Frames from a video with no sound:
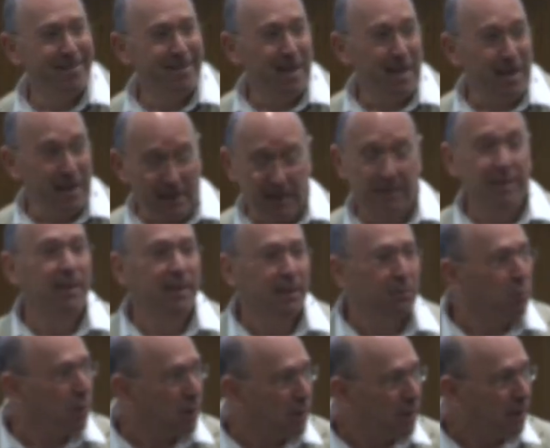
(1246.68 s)
until it
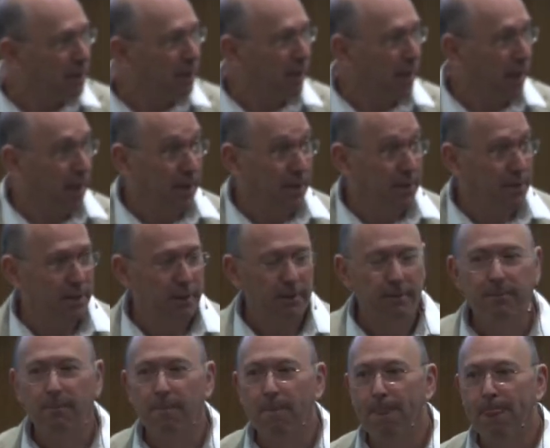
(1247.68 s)
wasn't the case.
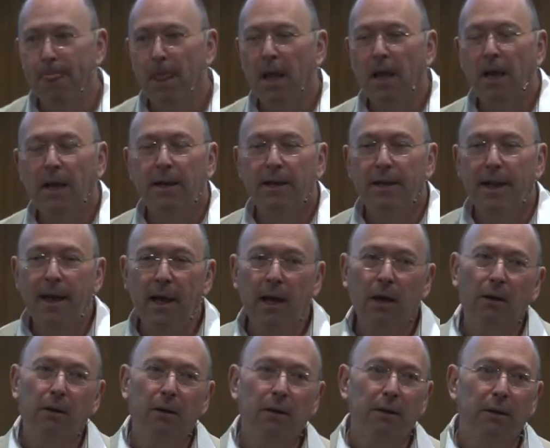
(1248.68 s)
Now,
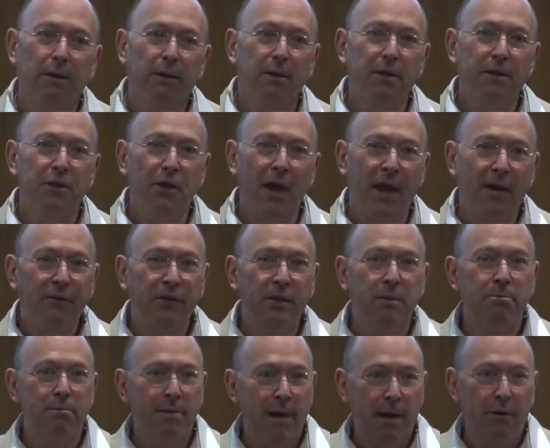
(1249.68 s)
you have to
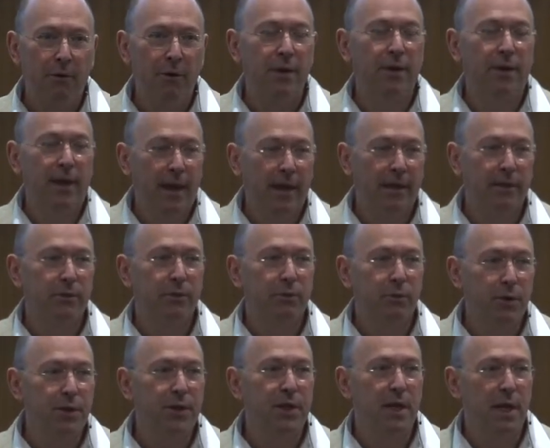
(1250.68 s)
marry that
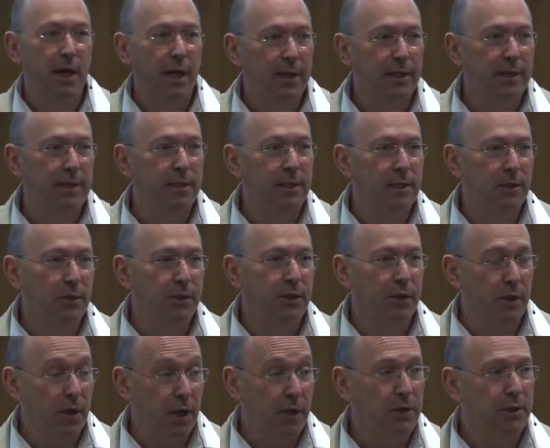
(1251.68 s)
with the, with the
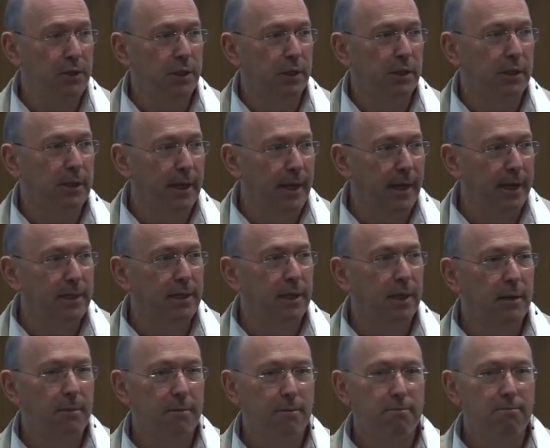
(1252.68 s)
notion that
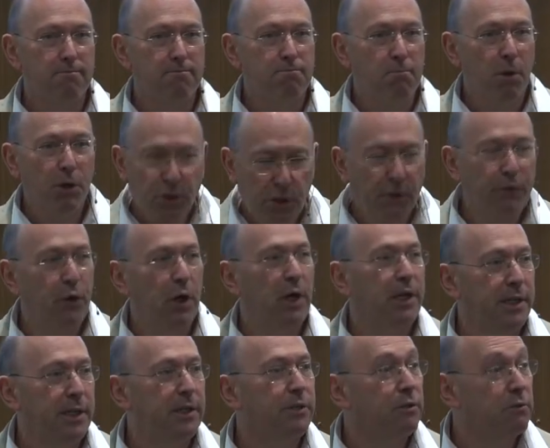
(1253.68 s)
most of your
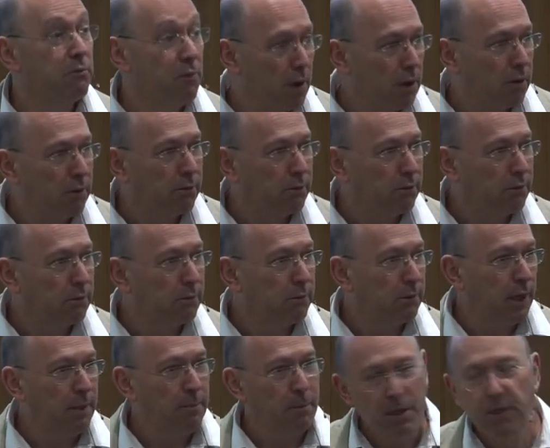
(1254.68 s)
ideas are wrong,
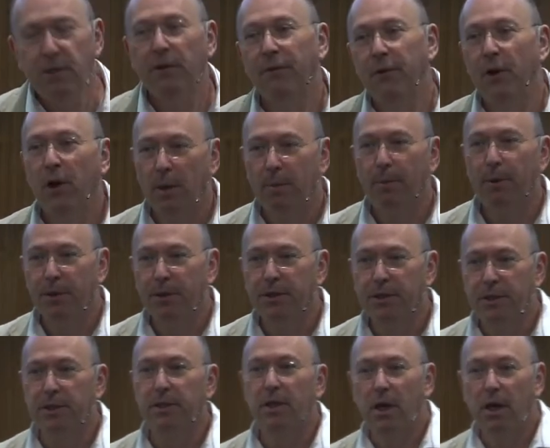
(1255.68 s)
right? Most of your
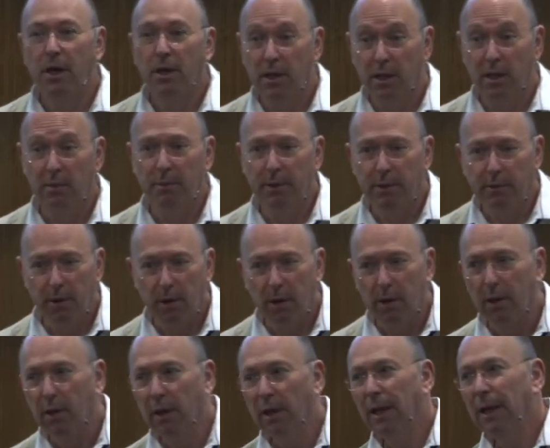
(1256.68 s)
hypotheses are going to be wrong.
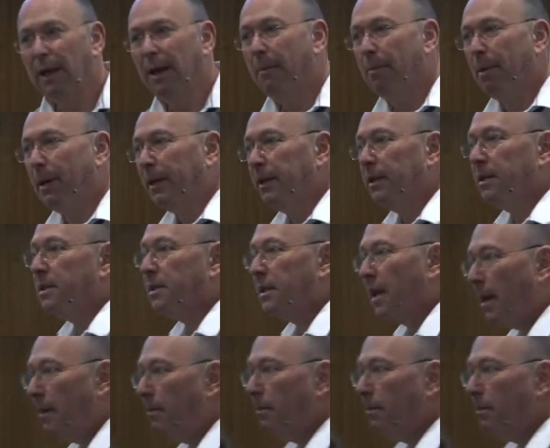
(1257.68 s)
But at the same